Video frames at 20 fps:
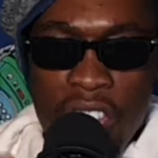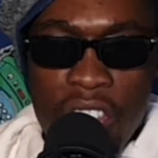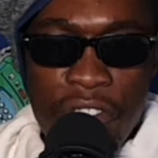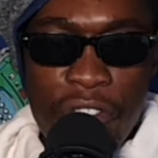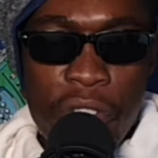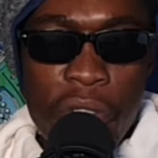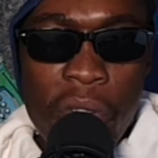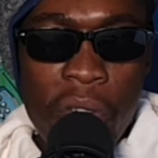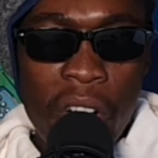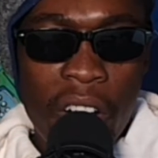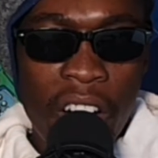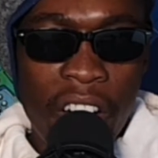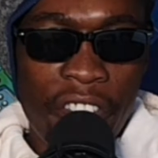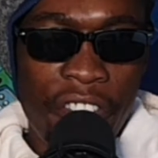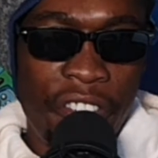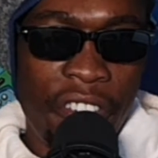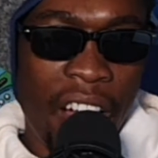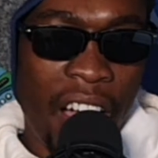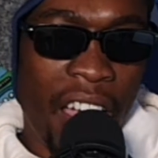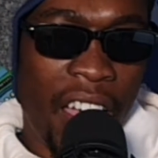if you're going
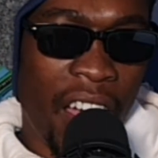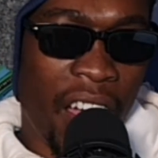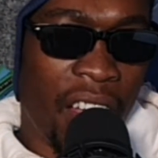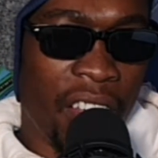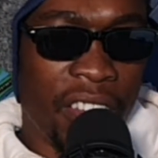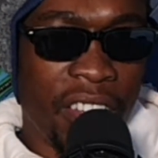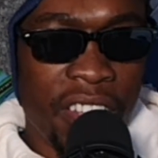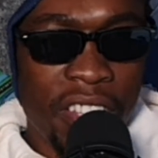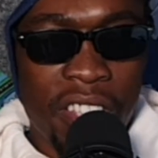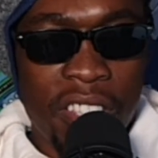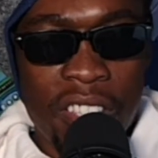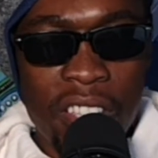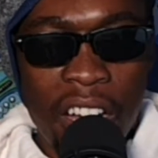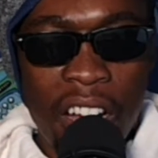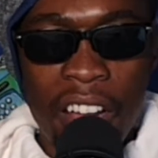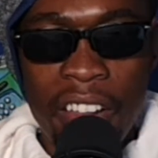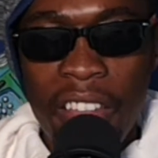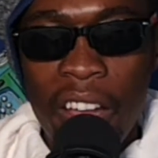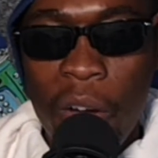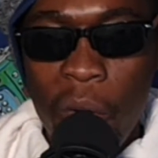to fire this
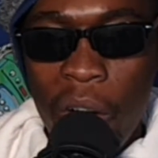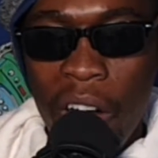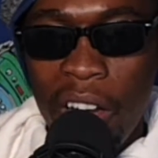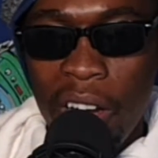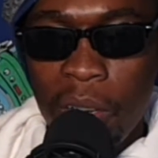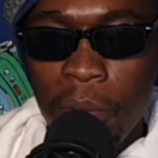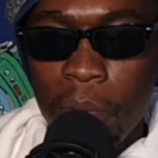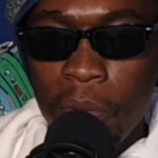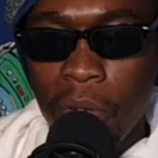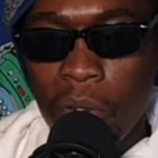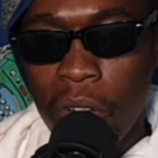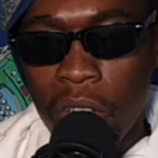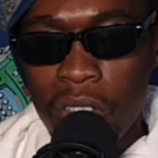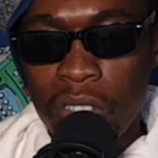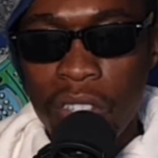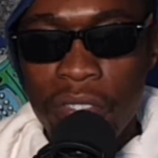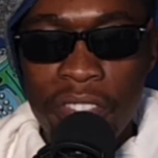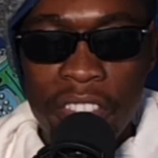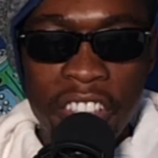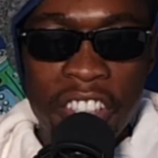other one
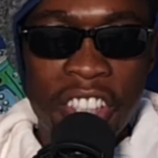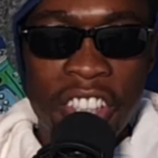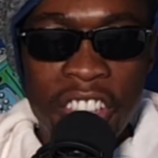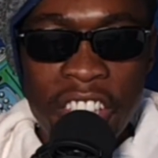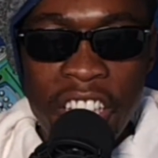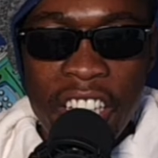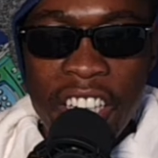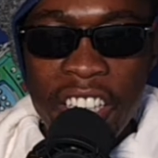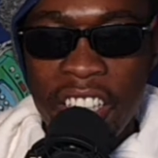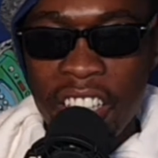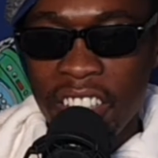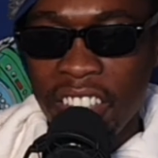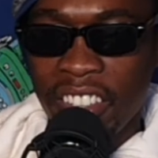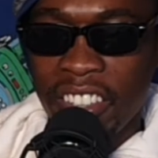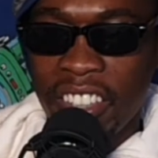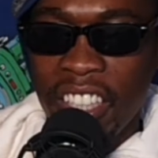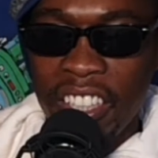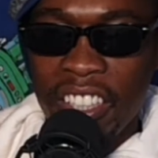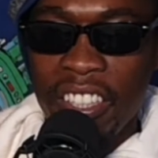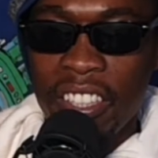because of the
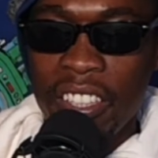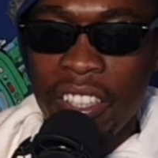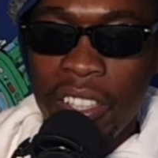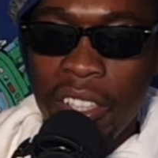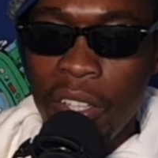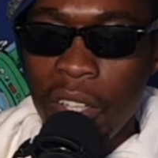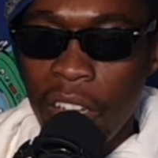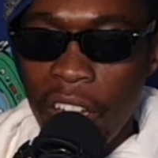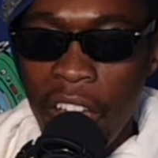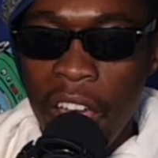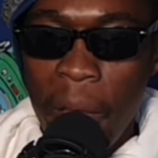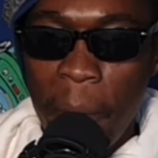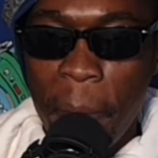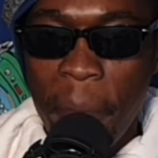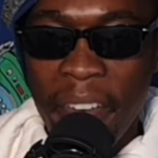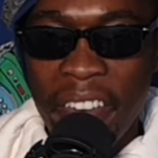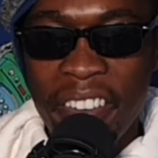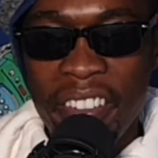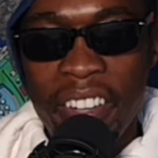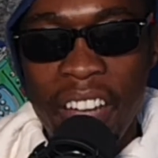shenanigans that
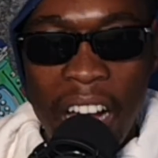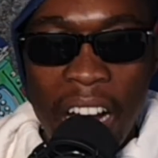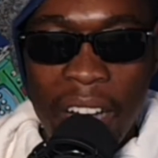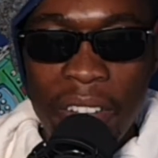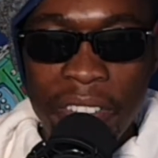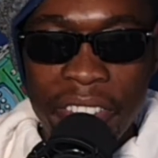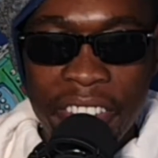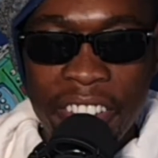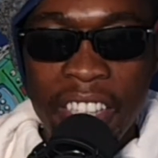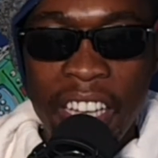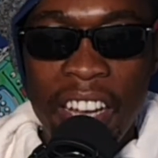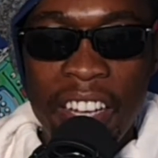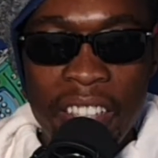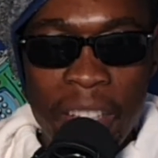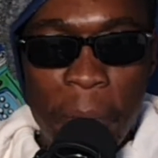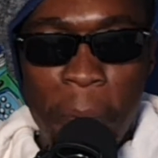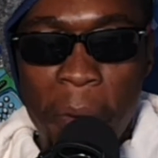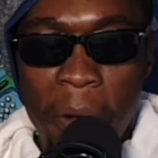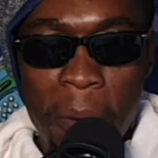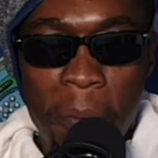happened
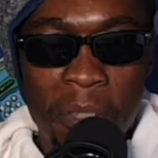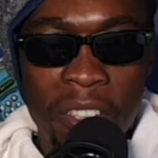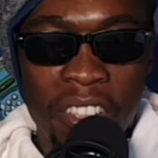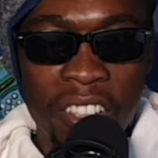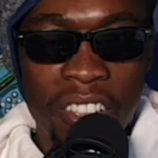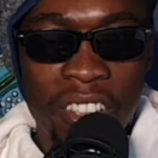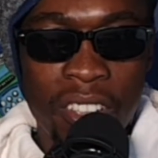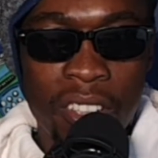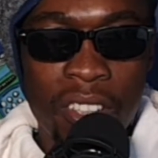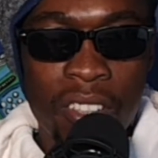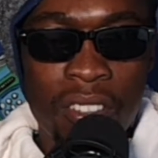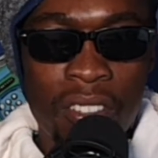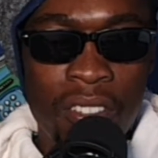outside the premises,